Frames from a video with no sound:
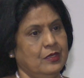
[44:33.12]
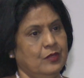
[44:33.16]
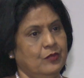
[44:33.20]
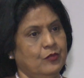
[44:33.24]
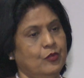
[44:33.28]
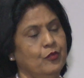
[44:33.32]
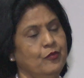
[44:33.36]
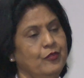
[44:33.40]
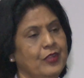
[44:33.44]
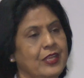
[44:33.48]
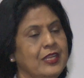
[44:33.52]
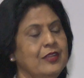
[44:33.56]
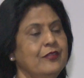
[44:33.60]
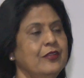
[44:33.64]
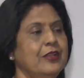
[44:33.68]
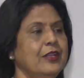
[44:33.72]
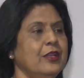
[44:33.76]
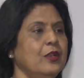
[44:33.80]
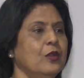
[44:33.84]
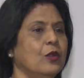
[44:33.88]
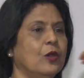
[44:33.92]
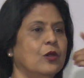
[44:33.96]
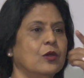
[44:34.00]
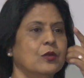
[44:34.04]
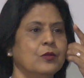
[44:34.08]
for very,
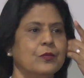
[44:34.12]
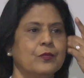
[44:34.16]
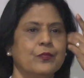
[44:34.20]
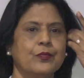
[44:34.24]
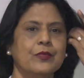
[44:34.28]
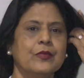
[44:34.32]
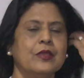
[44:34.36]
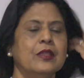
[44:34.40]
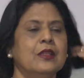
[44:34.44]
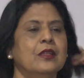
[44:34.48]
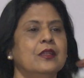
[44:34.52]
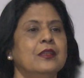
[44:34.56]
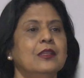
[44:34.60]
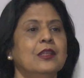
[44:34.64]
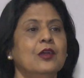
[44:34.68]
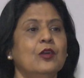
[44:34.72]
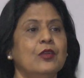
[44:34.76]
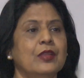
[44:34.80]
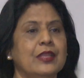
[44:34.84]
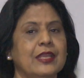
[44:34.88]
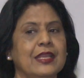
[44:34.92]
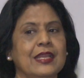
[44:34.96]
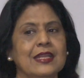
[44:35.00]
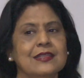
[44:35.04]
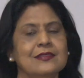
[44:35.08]
very long.
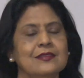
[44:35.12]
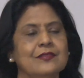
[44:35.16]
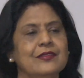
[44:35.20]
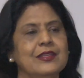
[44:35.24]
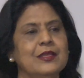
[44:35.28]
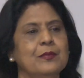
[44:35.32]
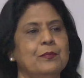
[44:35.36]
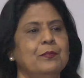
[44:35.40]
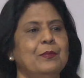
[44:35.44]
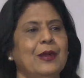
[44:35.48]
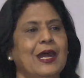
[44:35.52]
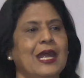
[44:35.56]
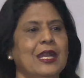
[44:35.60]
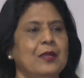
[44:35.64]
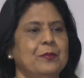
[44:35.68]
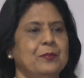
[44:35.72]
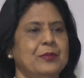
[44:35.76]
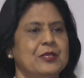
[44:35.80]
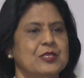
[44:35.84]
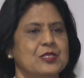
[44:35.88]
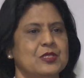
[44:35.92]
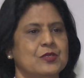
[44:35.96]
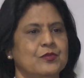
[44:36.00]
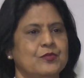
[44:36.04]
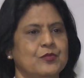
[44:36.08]
Now he is a very bad
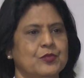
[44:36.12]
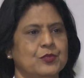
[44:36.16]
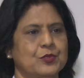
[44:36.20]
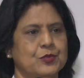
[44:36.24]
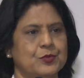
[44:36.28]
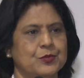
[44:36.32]
patient.